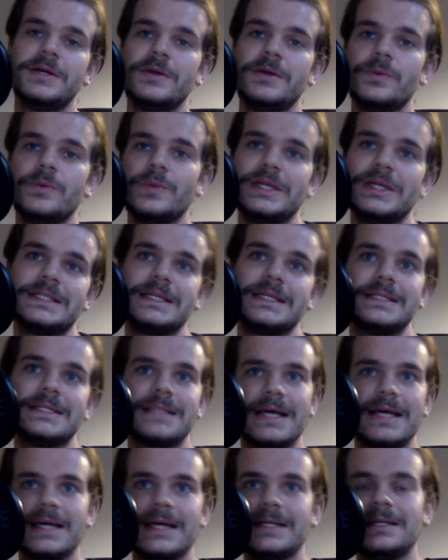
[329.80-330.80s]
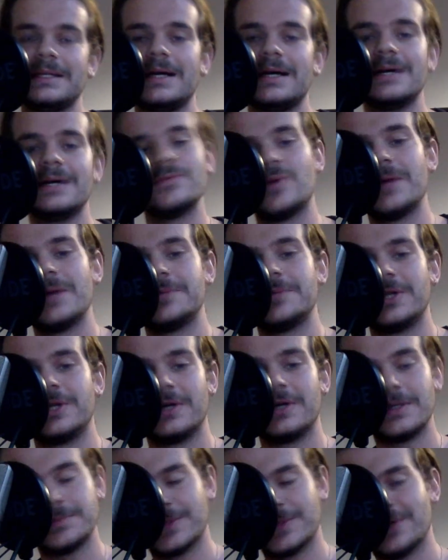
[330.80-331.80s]
We did a live
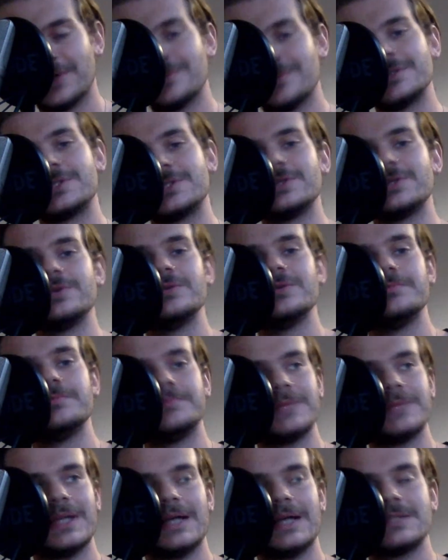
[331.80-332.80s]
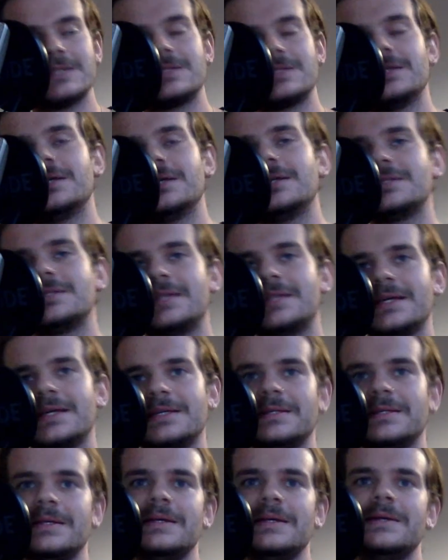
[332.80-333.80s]
webinar over Zoom last
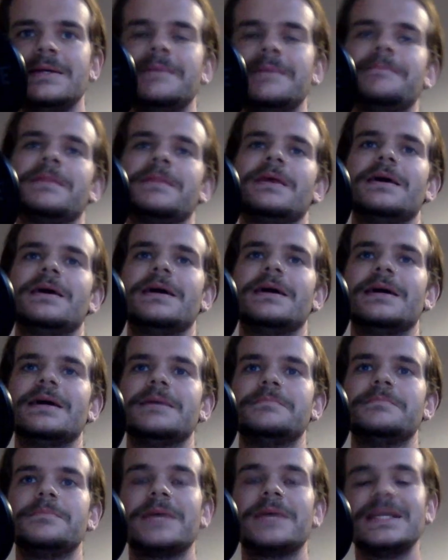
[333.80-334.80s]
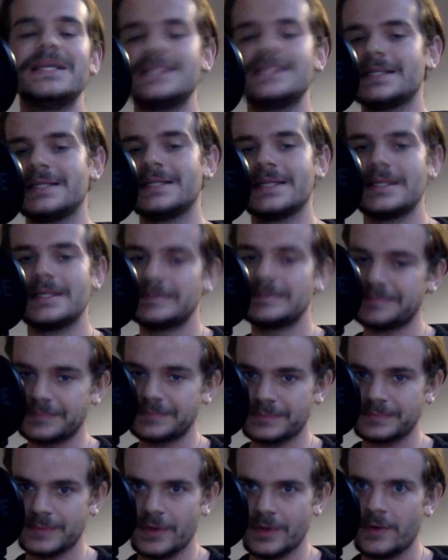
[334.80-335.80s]
Thursday. Basically,
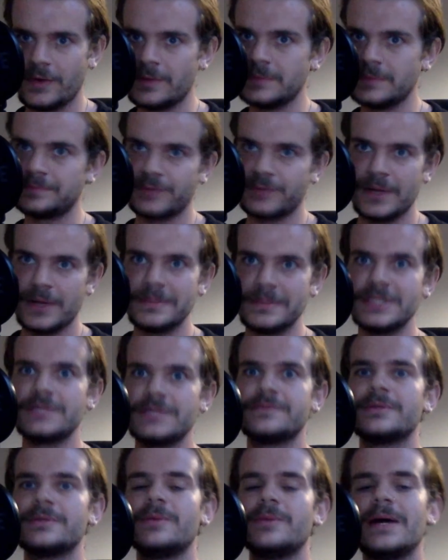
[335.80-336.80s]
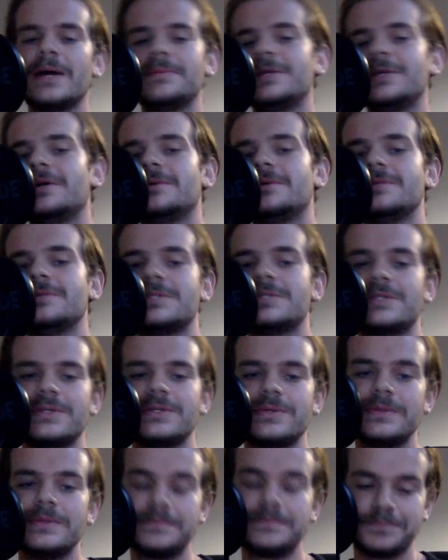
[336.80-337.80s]
the whole premise of the webinar was
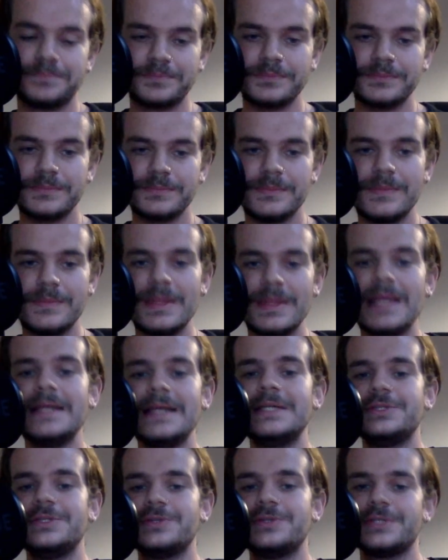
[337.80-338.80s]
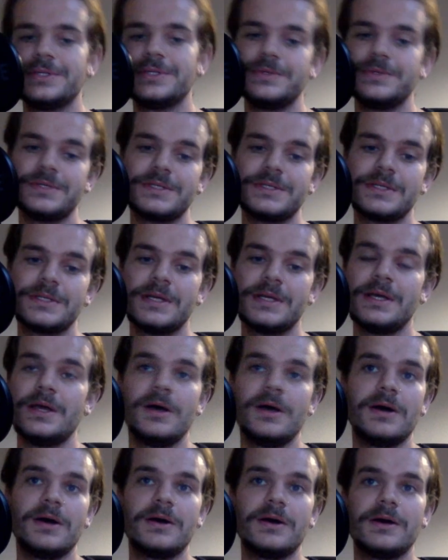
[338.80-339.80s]
to introduce
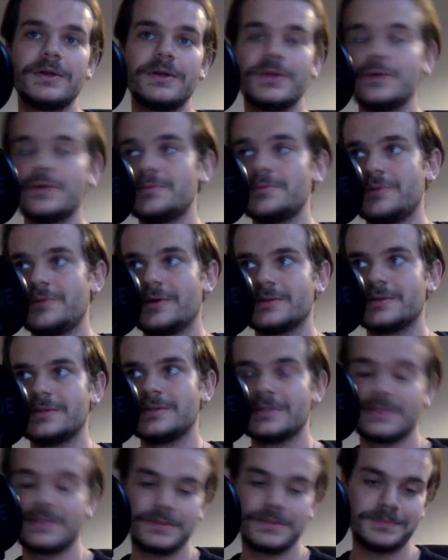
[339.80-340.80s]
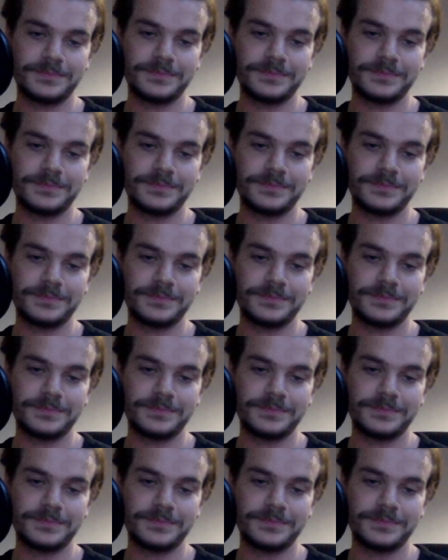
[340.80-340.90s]
our new product,